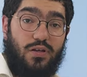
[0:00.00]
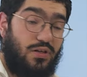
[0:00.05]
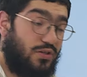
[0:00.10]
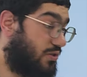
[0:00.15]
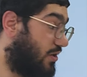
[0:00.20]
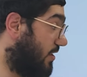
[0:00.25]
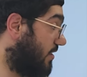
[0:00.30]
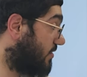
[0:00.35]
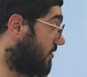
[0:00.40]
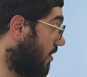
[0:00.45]

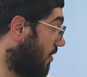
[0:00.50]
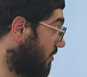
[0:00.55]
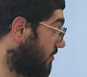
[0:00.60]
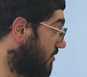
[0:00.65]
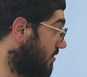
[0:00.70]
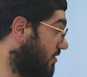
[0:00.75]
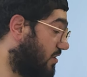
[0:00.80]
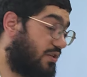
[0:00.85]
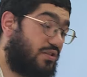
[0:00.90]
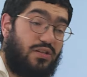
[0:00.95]
So
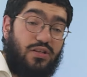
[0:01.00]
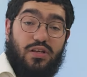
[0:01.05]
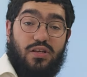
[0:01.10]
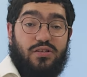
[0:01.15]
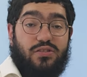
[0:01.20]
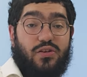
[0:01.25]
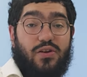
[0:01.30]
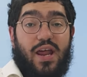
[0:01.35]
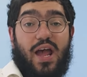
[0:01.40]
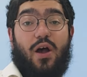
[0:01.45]

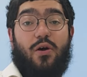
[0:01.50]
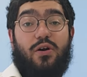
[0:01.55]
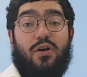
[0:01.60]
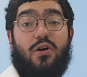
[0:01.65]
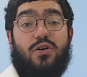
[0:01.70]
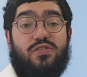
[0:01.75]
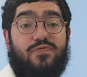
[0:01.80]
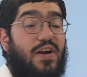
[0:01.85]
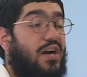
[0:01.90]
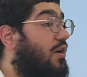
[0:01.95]
so now it
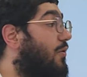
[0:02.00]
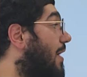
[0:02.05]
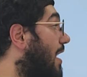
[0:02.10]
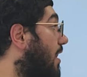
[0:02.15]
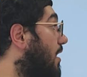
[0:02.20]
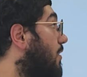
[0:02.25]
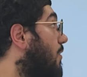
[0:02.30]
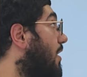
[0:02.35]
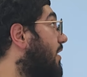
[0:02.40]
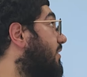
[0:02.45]
goes very
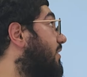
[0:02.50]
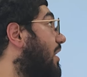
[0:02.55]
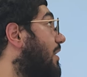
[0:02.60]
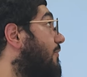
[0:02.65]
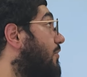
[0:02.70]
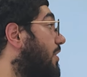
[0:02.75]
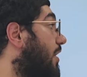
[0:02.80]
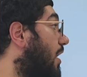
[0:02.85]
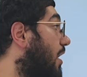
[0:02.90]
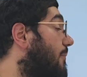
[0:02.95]
well according to Rav
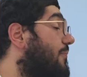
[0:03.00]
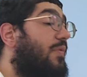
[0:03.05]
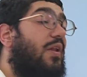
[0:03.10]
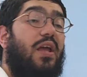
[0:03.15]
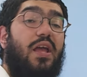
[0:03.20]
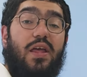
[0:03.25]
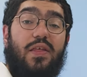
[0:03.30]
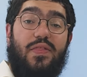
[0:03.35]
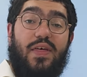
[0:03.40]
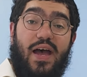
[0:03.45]
Huna
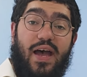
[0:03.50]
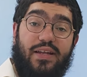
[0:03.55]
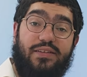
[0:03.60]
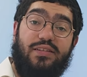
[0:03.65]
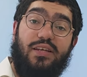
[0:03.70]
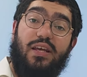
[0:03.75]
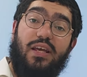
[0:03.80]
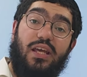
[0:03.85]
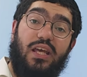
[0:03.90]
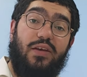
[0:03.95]

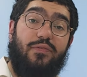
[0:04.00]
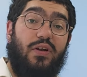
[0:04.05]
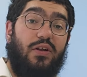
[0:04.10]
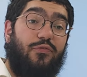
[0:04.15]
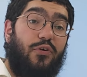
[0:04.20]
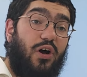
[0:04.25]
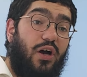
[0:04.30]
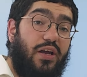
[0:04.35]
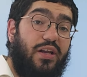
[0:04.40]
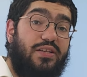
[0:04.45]
that even if
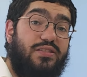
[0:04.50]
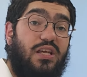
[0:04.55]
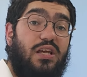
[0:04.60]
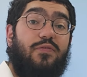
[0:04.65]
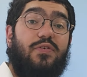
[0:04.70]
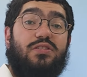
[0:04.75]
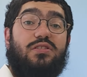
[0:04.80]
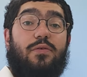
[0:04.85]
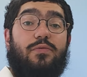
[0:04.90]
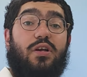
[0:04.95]

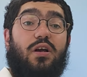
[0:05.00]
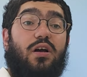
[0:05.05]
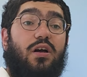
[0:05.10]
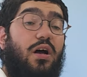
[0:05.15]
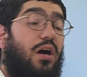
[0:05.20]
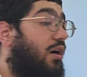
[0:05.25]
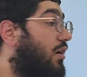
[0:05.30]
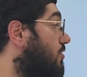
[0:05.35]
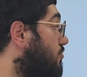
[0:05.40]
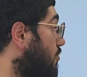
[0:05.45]
something
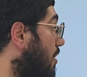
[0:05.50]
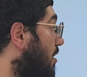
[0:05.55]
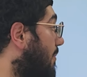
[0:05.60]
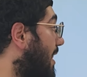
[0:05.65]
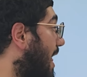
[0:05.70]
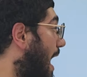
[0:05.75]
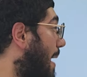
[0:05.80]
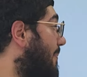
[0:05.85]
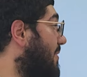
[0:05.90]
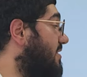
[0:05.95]

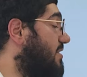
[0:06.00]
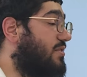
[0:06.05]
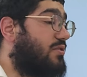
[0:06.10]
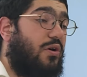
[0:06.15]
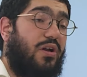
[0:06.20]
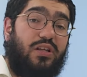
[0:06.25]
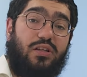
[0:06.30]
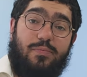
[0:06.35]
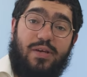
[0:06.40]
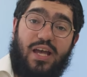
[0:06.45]
uncontrollable happens, he's
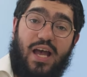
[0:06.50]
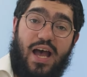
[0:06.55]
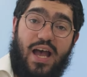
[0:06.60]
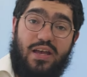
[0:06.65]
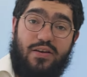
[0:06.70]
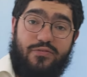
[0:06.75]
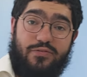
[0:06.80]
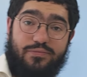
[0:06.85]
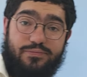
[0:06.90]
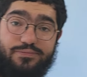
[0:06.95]
going to be
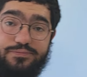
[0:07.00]
chayav.